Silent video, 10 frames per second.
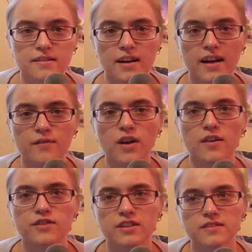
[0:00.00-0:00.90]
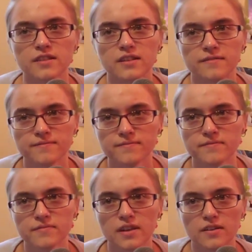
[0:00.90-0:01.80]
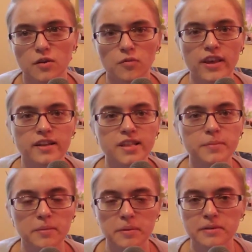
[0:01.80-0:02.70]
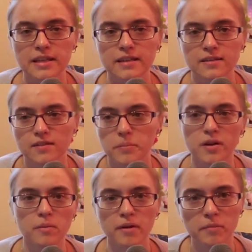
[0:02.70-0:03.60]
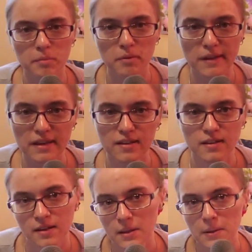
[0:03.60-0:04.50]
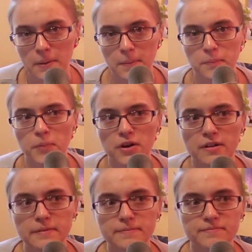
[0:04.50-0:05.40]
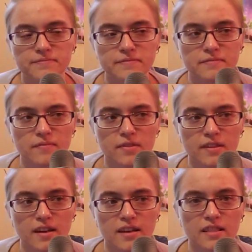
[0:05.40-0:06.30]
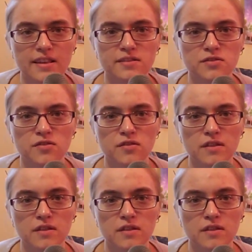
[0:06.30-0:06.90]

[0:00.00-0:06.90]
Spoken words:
I have confidence that, the ending might be bleak, the middle might be bleak, but at least